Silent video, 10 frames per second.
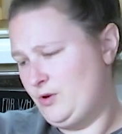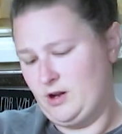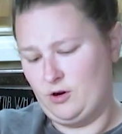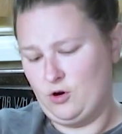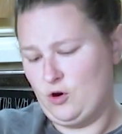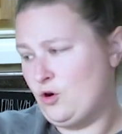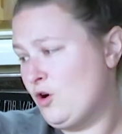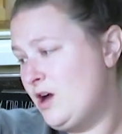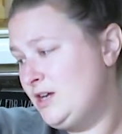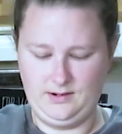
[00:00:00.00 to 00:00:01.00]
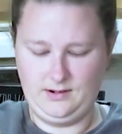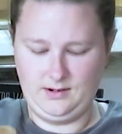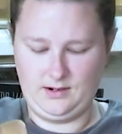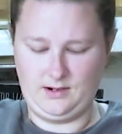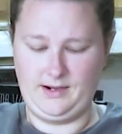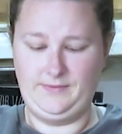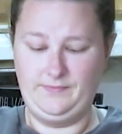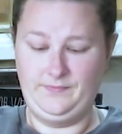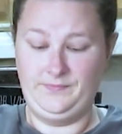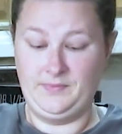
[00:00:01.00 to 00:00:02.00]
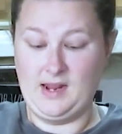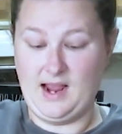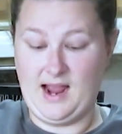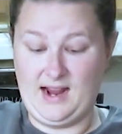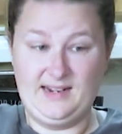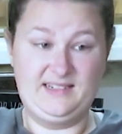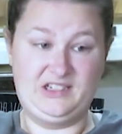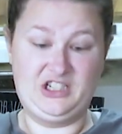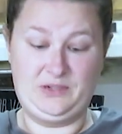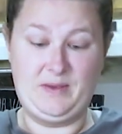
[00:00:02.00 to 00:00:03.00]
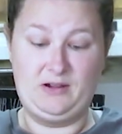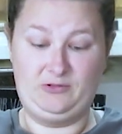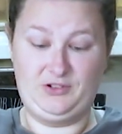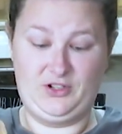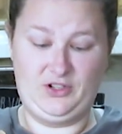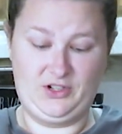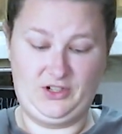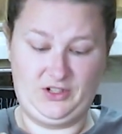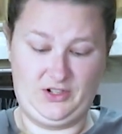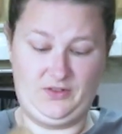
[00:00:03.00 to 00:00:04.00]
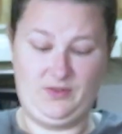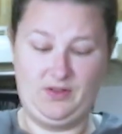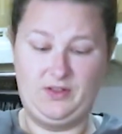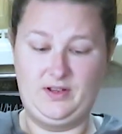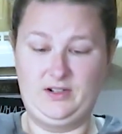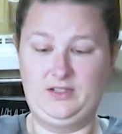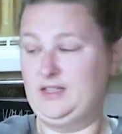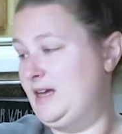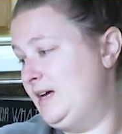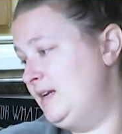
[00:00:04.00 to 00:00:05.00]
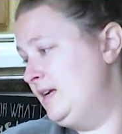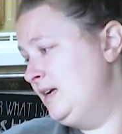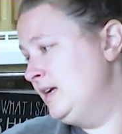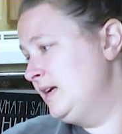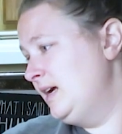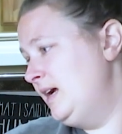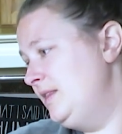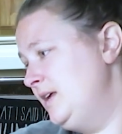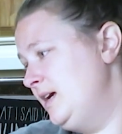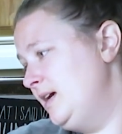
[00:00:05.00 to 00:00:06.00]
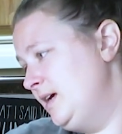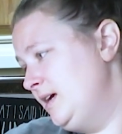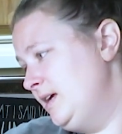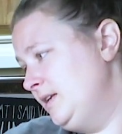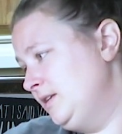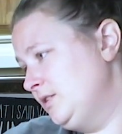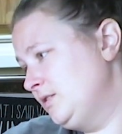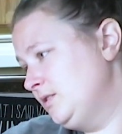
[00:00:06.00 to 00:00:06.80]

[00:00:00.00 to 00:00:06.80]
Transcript: and crush. All right, I can smells it, so there's that. And then